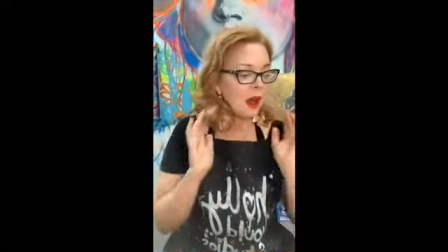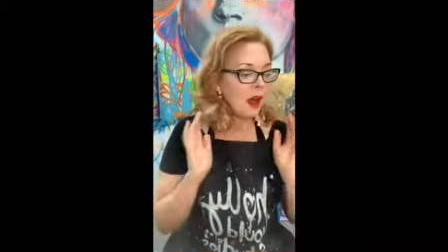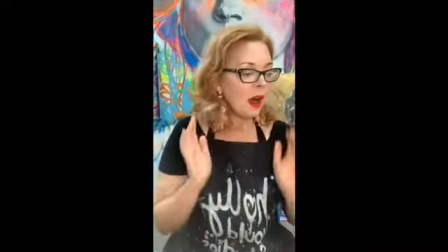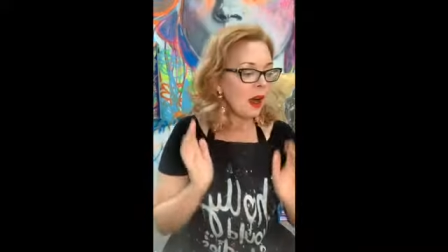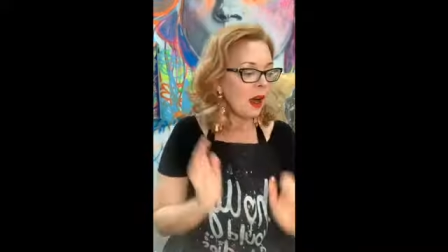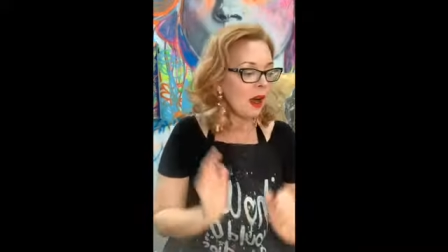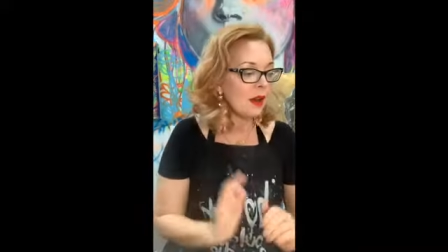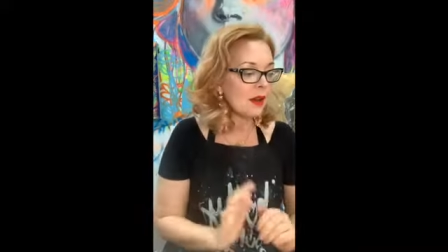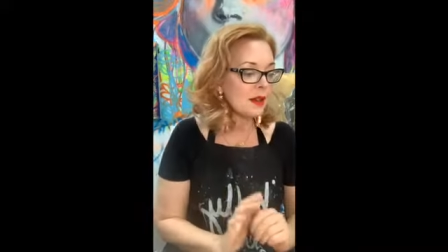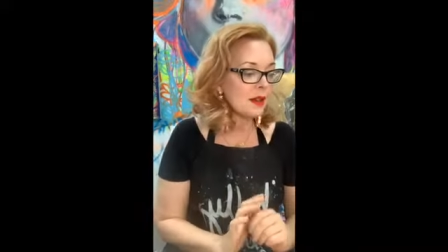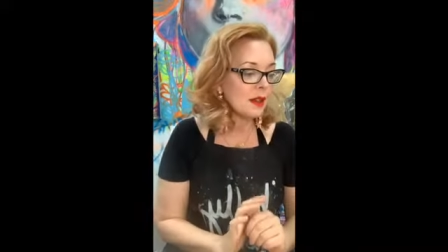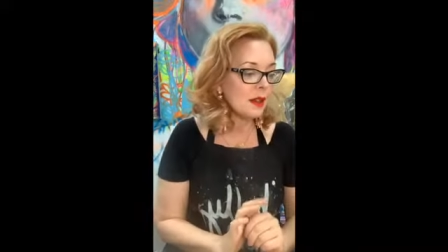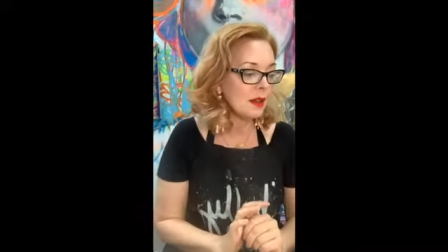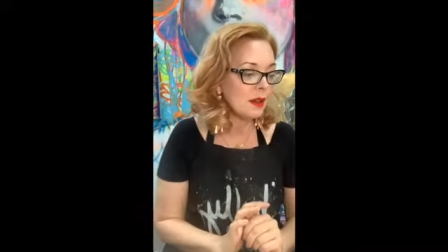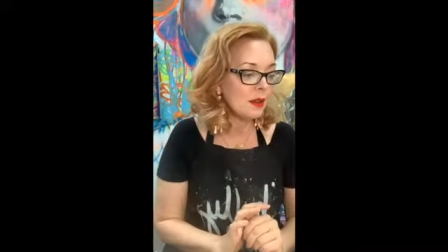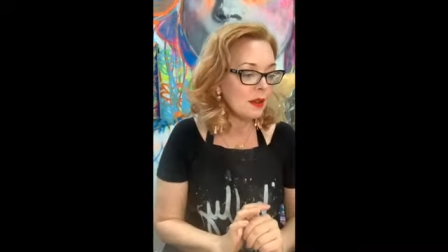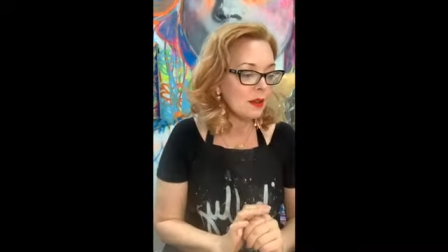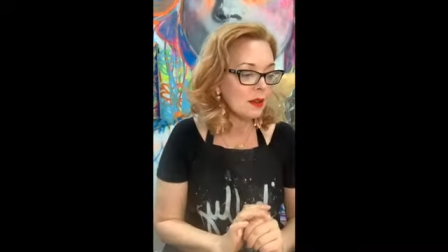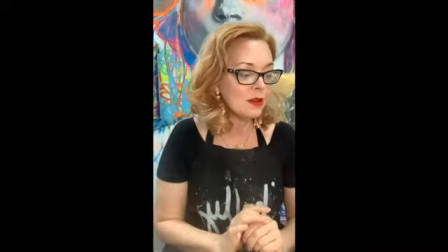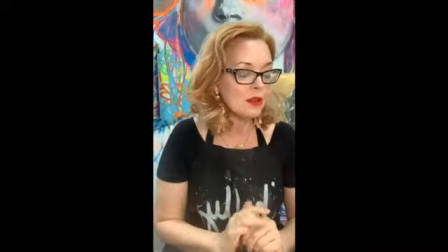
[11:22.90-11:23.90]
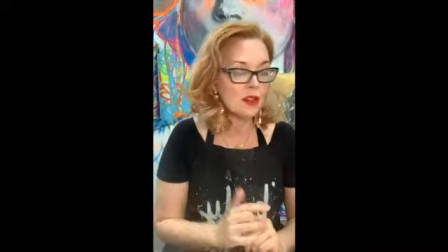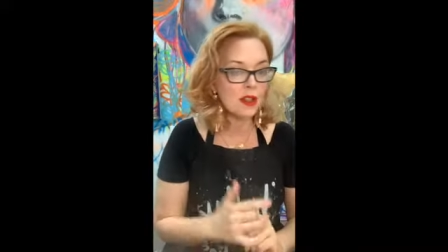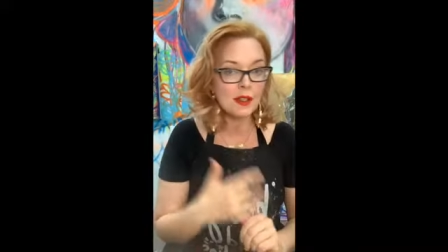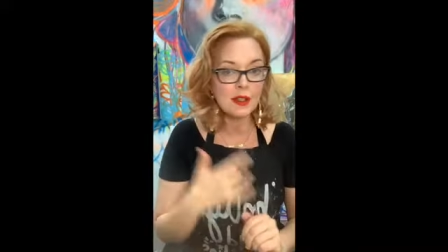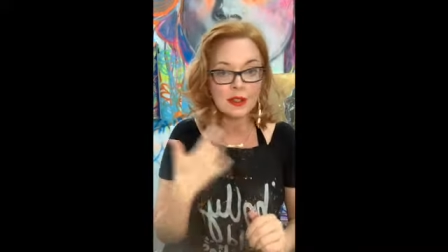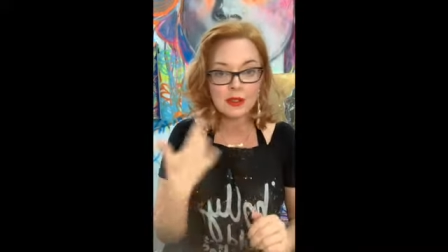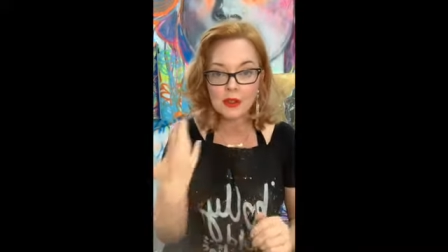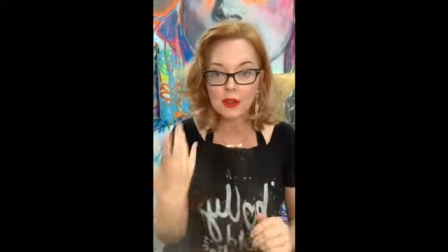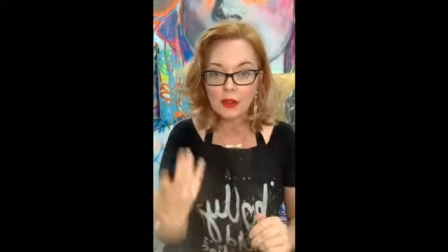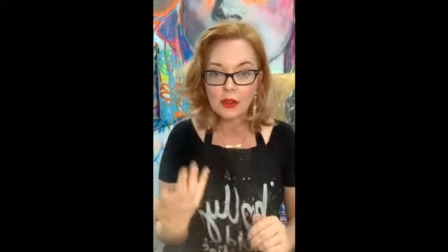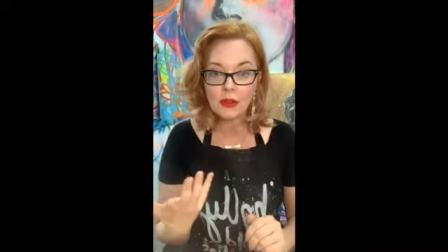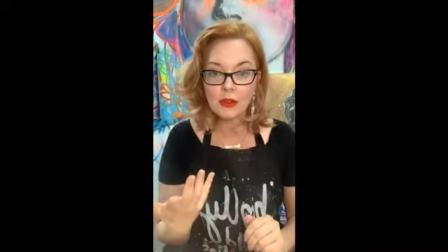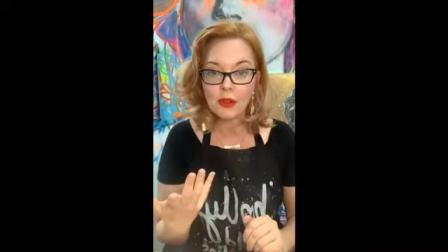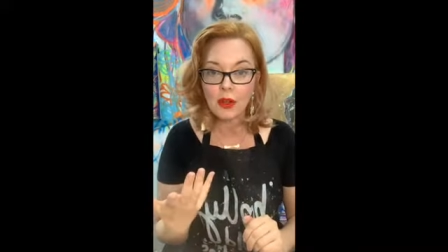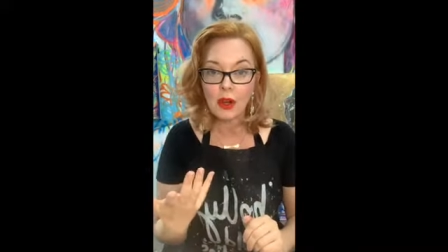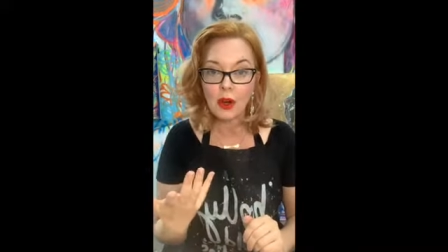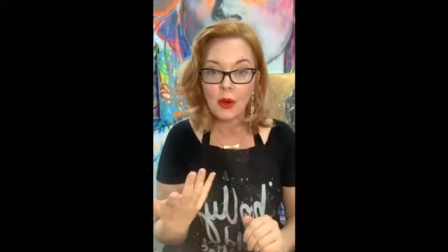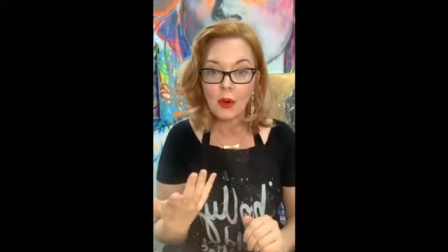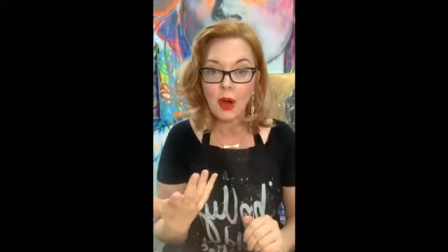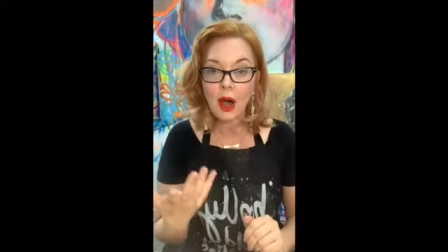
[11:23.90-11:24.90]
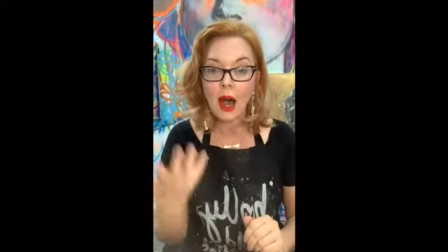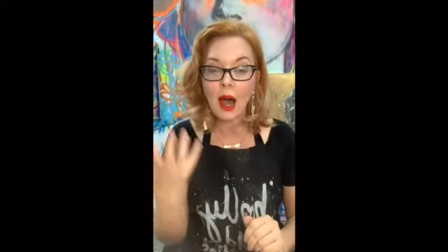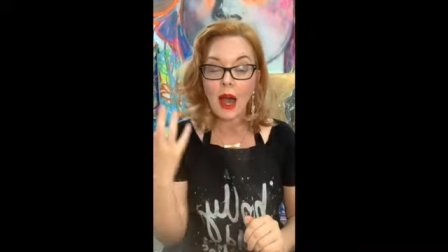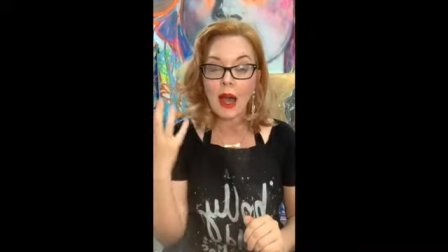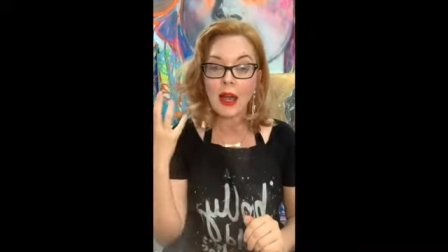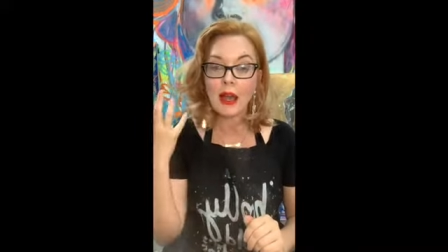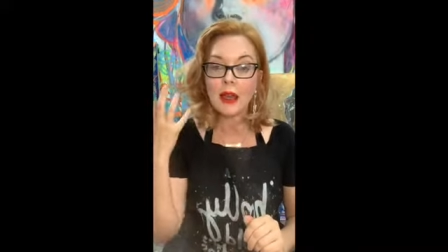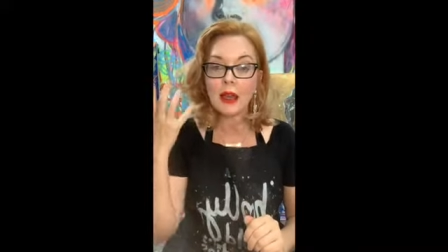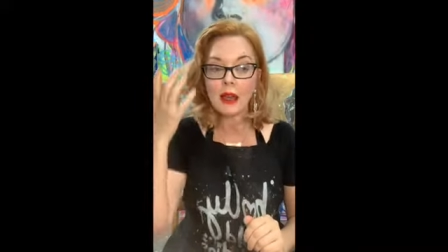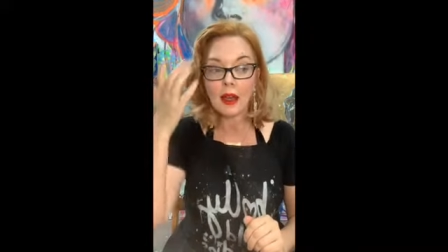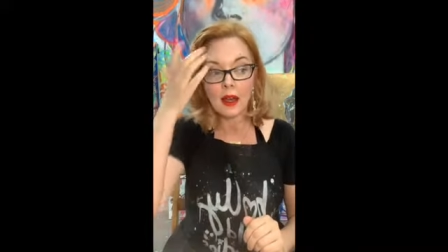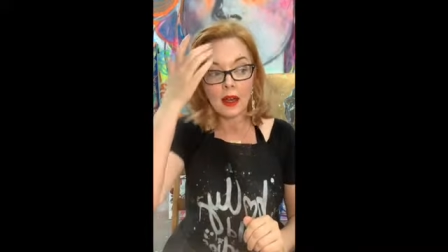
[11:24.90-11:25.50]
also, just so you know, I